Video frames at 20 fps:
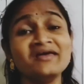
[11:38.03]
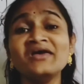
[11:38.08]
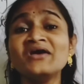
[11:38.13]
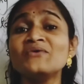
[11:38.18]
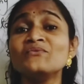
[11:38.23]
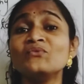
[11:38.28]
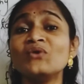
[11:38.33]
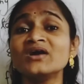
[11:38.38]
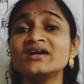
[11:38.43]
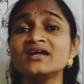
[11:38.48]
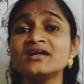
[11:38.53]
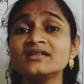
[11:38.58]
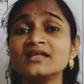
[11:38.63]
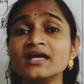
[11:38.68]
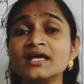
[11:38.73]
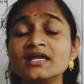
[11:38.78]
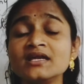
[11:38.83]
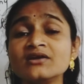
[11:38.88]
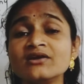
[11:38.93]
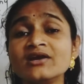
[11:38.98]
What are the
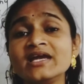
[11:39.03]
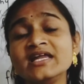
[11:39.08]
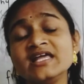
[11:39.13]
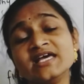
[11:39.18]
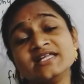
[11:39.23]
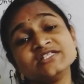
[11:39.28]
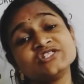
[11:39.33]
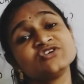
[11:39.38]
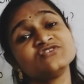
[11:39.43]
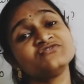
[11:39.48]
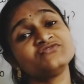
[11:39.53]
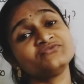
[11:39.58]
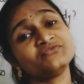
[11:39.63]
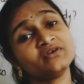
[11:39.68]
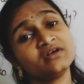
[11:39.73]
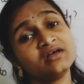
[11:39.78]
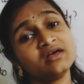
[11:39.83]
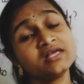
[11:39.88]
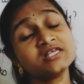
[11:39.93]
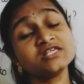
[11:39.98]
ingredients of
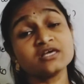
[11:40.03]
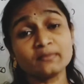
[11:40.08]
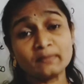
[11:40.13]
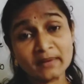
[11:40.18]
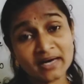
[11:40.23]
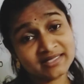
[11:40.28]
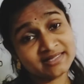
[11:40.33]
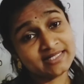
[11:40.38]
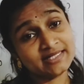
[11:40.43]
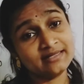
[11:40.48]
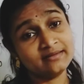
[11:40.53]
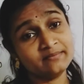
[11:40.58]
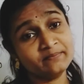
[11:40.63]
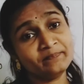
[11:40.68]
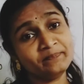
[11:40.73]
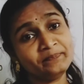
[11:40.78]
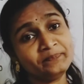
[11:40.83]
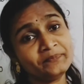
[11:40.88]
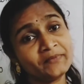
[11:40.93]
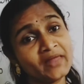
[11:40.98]
chapati
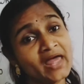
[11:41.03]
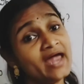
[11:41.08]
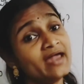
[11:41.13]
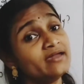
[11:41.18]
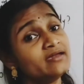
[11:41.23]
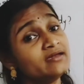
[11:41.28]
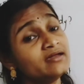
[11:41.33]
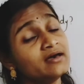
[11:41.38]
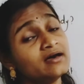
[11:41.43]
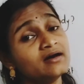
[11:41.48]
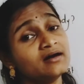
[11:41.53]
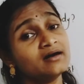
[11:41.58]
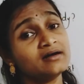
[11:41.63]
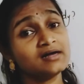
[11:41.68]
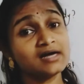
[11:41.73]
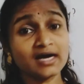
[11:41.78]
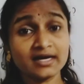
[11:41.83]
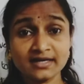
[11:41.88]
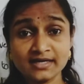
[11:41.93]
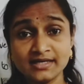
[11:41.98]
and
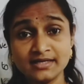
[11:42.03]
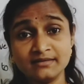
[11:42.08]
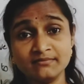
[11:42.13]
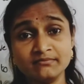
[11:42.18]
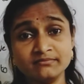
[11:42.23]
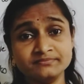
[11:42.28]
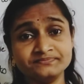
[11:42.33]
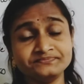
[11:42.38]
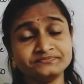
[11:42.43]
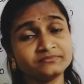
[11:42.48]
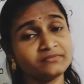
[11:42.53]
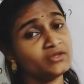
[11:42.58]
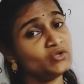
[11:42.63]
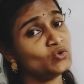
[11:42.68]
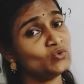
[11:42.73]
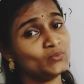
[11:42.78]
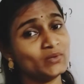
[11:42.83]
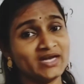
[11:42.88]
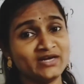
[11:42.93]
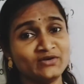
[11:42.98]
curry? No
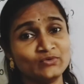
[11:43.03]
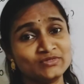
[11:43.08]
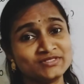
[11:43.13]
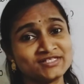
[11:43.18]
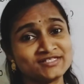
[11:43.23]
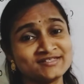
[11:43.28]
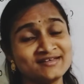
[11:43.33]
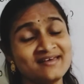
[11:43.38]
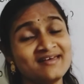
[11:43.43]
one knows.